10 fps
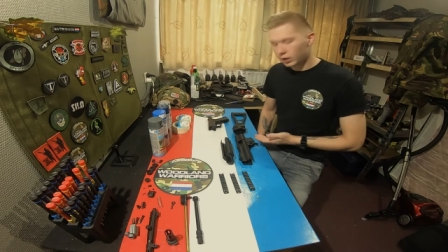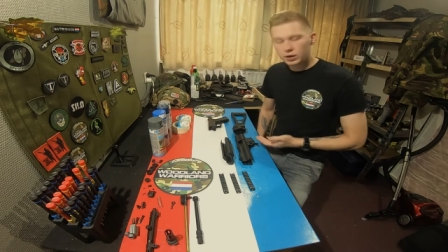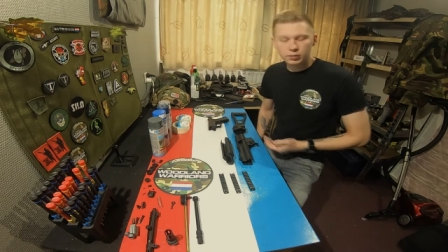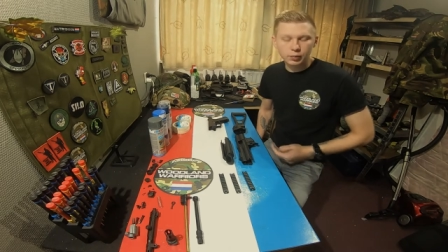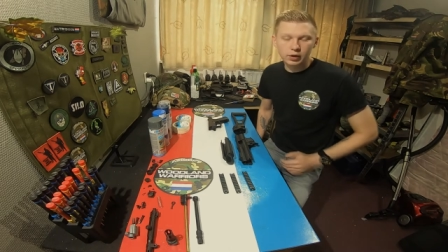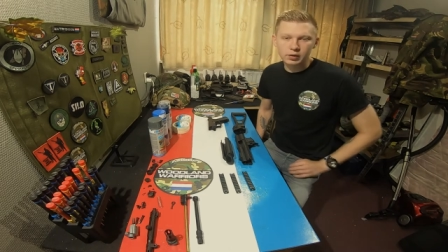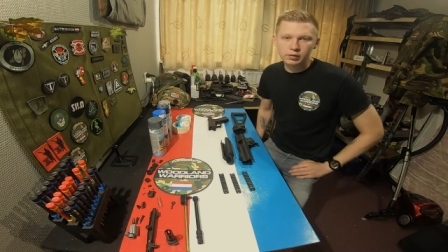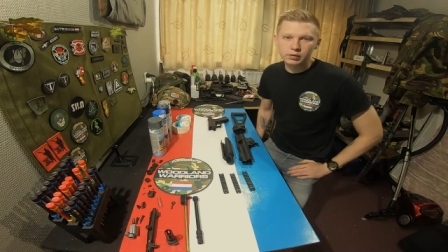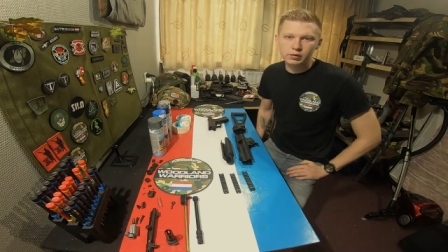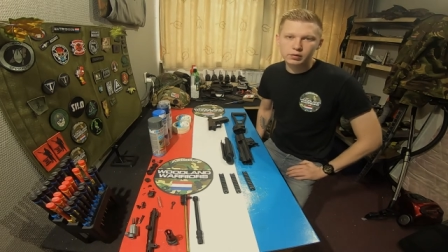take it
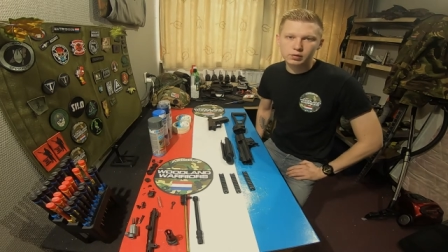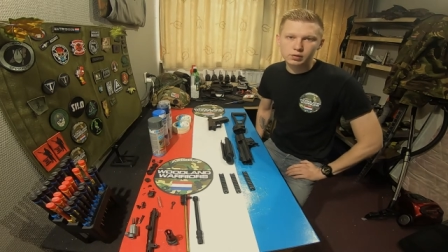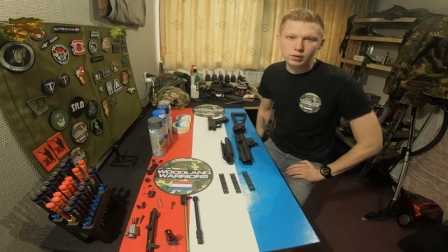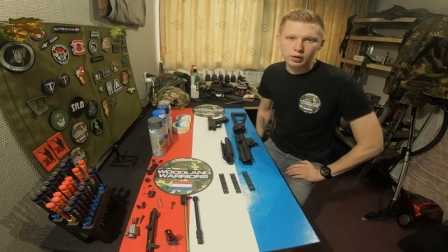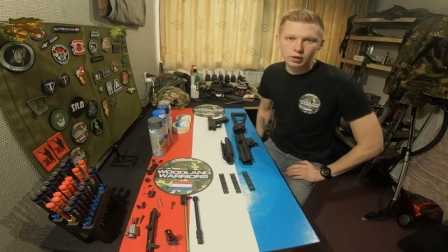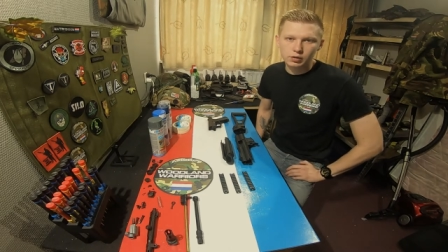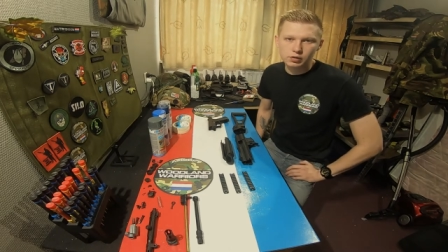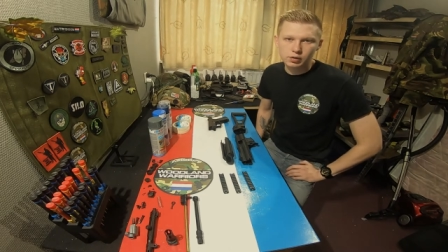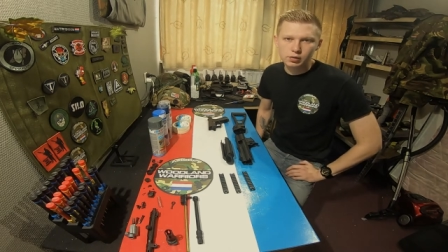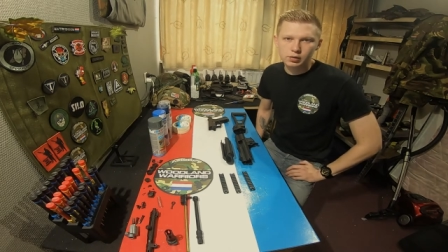apart. You can
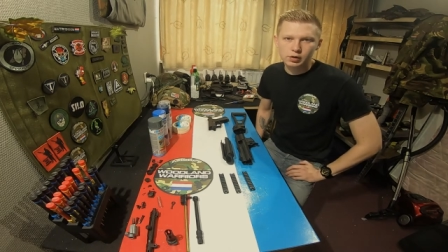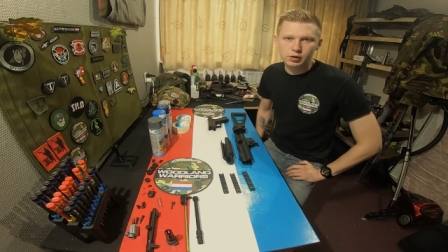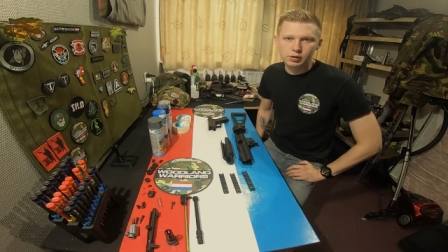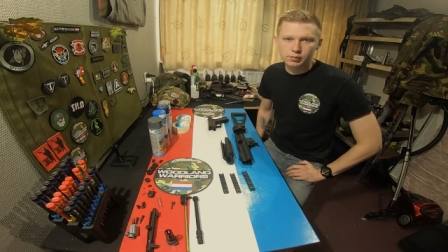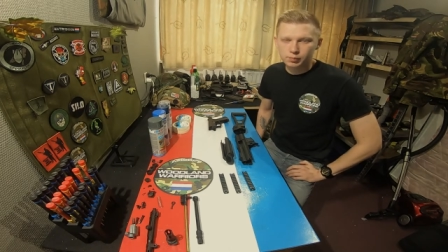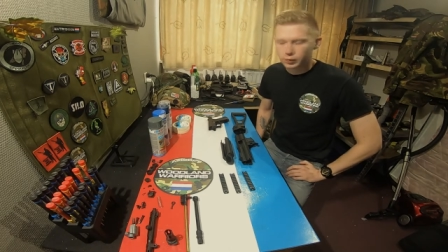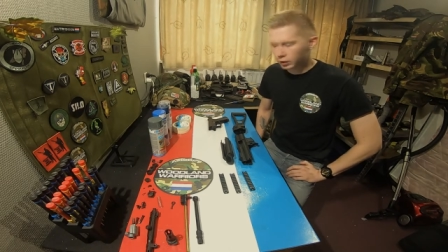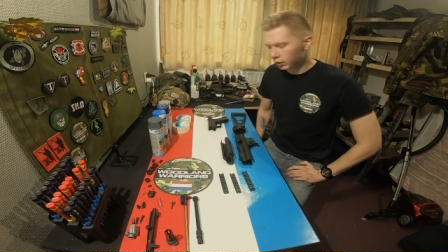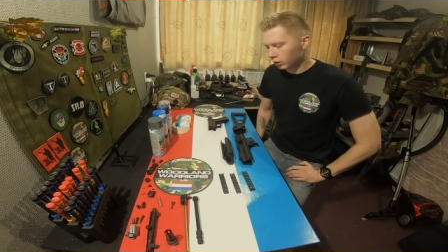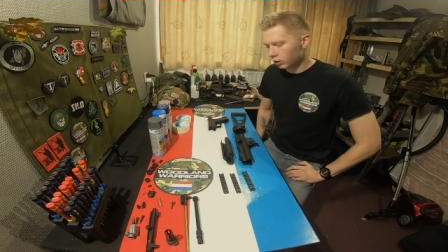also um,
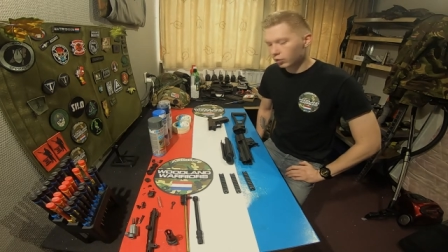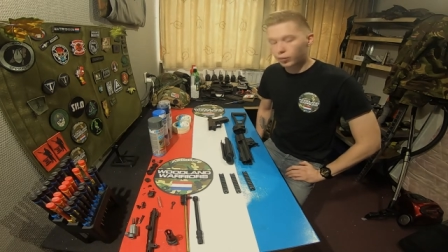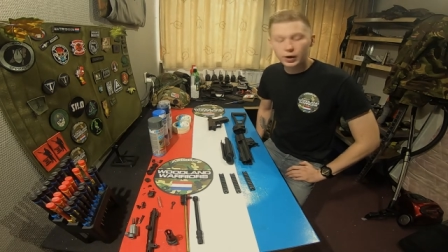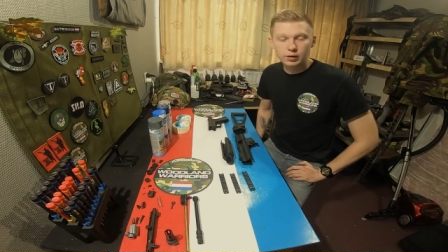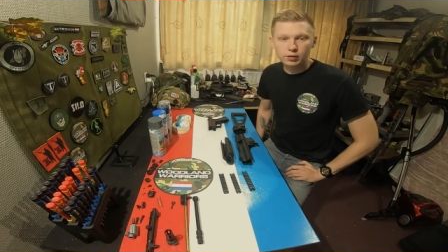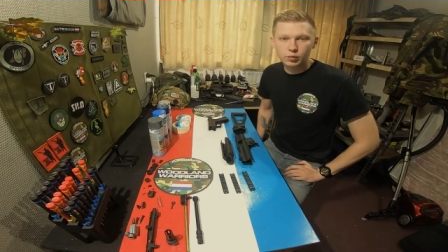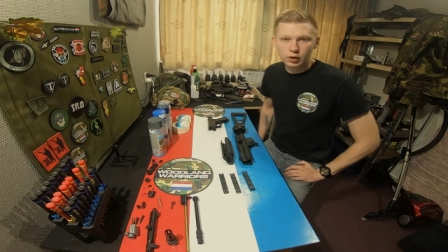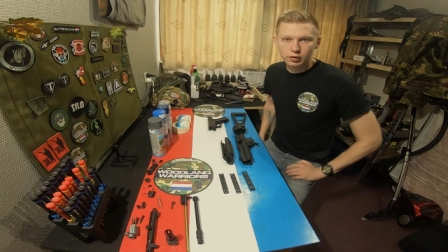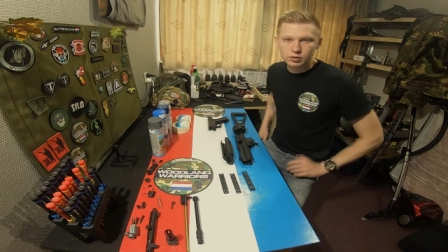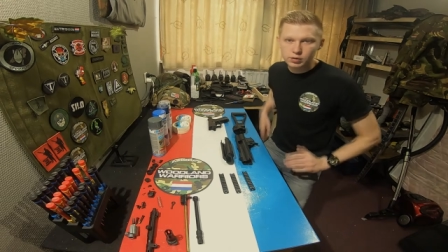paint it
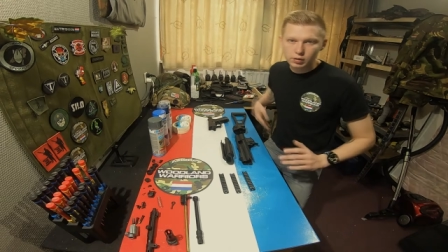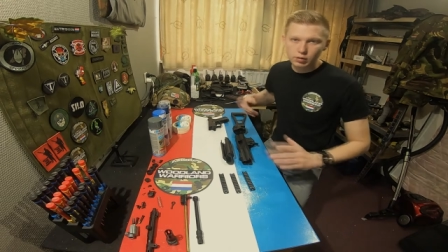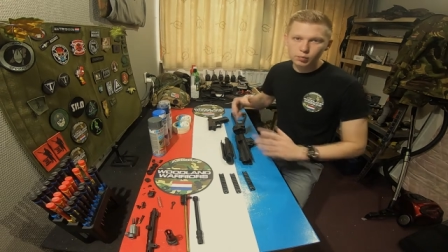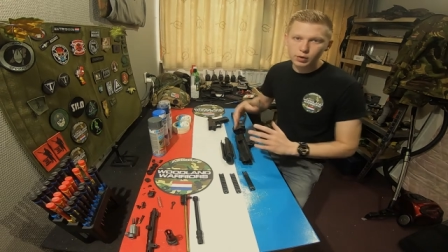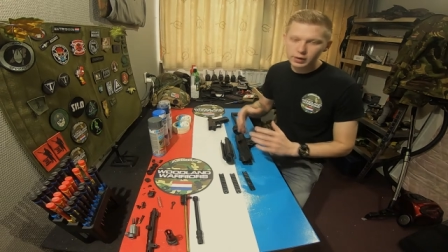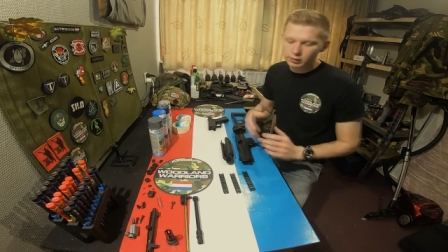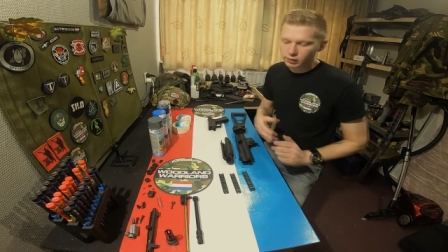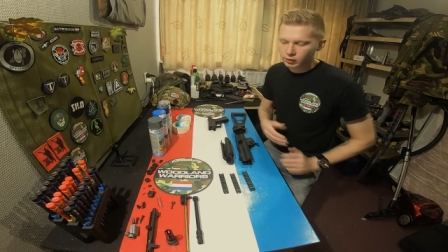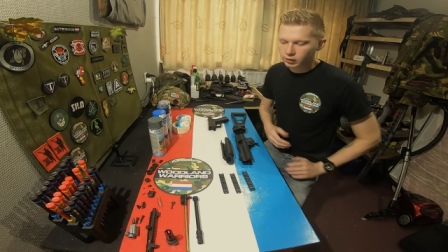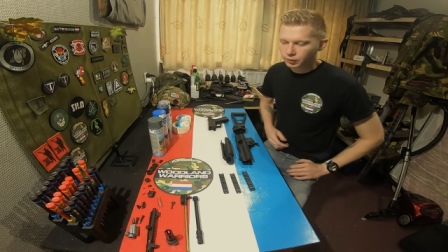while it's still complete.